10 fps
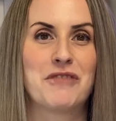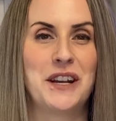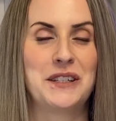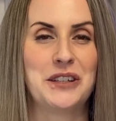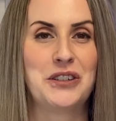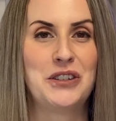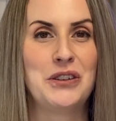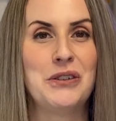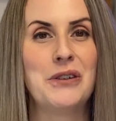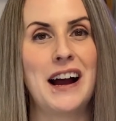pricing
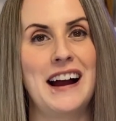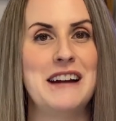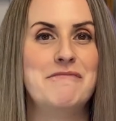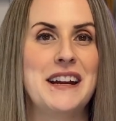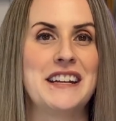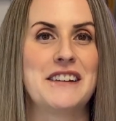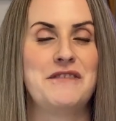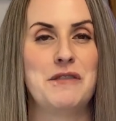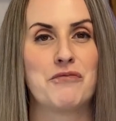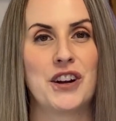too high might
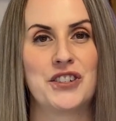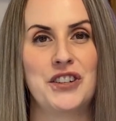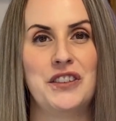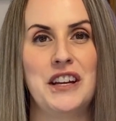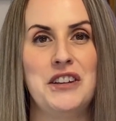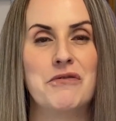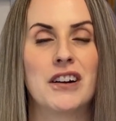give the impression that you are